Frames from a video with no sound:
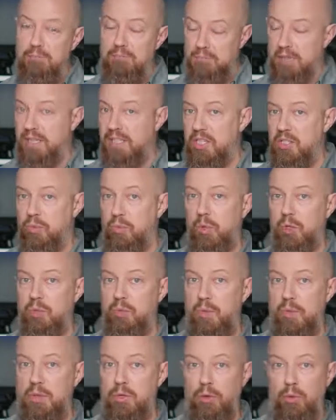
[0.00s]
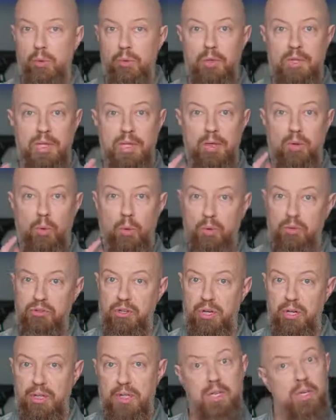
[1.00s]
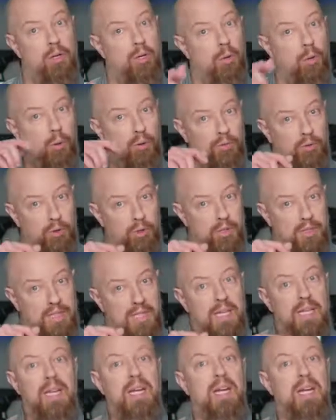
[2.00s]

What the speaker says: and this works whether you're holding it horizontally or vertically,